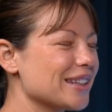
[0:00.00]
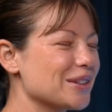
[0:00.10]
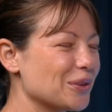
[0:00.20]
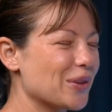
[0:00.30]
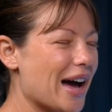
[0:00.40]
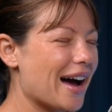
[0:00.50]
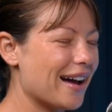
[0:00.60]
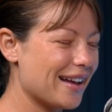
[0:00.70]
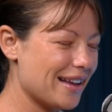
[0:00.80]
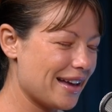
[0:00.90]
he's all that,
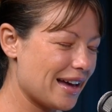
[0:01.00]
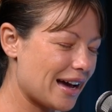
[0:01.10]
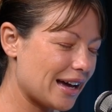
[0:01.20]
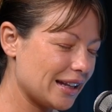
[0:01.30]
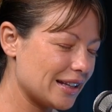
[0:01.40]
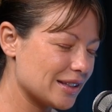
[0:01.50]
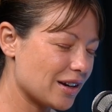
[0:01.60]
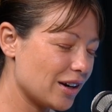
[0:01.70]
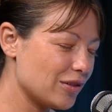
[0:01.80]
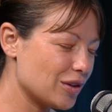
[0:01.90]
and he's
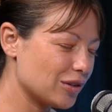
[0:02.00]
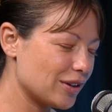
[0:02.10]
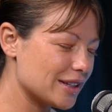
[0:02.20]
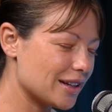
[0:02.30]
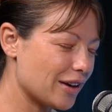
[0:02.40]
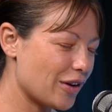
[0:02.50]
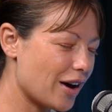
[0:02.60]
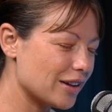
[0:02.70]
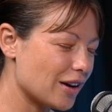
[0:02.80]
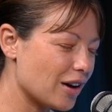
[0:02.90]
kind of gone through his life
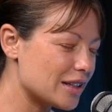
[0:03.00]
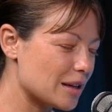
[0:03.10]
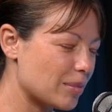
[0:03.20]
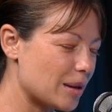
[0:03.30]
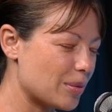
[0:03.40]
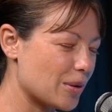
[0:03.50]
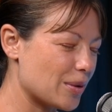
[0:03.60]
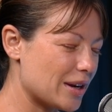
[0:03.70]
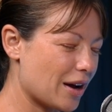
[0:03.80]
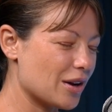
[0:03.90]
hurting people
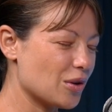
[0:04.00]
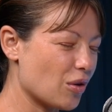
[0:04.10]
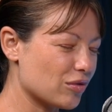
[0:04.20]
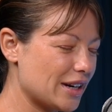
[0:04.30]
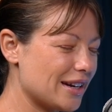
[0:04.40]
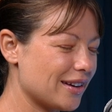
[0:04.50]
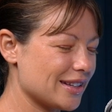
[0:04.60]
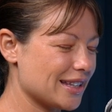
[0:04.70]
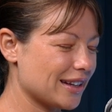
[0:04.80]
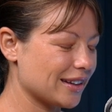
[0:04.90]
and not
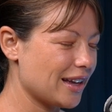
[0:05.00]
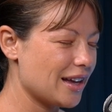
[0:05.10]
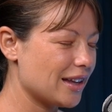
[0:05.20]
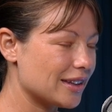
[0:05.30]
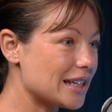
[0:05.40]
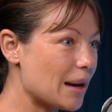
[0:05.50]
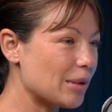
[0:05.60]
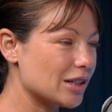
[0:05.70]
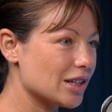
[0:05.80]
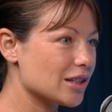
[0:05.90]
realizing the
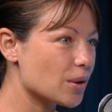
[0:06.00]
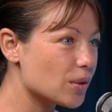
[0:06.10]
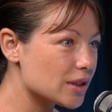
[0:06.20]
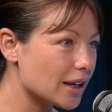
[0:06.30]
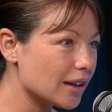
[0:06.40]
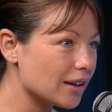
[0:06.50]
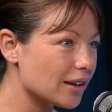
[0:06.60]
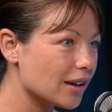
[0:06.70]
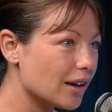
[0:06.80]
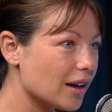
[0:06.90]
damage he's causing.
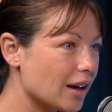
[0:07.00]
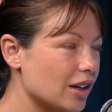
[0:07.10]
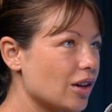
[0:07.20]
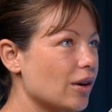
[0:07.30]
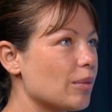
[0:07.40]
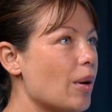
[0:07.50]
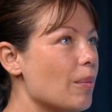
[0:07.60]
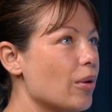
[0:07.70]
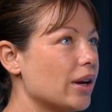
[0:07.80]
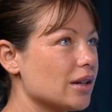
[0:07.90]
You know, at one
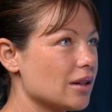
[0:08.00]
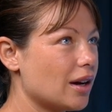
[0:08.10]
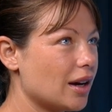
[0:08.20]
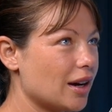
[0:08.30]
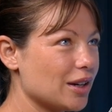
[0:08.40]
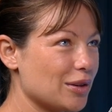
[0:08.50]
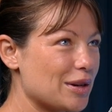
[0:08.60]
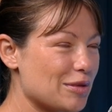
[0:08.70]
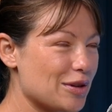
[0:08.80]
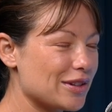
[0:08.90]
point, I don't want to
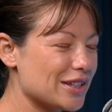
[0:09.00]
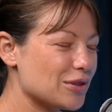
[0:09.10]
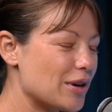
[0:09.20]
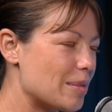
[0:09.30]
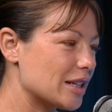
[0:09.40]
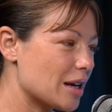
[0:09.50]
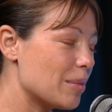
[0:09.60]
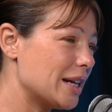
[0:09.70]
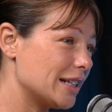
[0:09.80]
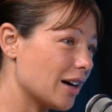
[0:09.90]
ruin the story, but
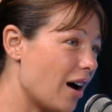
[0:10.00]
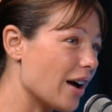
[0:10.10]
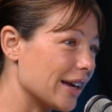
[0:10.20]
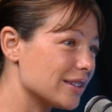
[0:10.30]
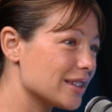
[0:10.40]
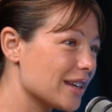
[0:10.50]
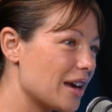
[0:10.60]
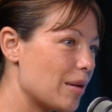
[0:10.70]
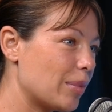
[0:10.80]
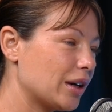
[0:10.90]
somebody dies
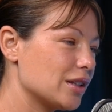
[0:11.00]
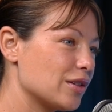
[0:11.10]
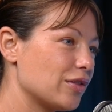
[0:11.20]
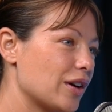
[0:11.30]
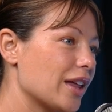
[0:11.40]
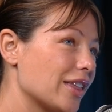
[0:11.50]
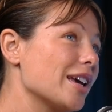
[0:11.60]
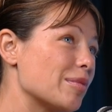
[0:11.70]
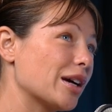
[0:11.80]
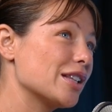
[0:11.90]
because
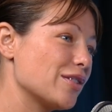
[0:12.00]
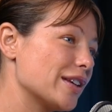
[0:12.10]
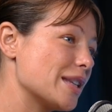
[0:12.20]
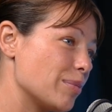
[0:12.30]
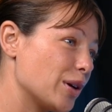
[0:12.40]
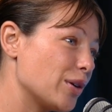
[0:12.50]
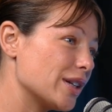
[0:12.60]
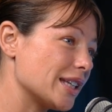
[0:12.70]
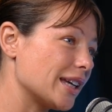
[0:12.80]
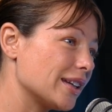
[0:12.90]
of his
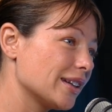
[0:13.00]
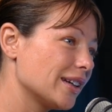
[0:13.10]
impurity.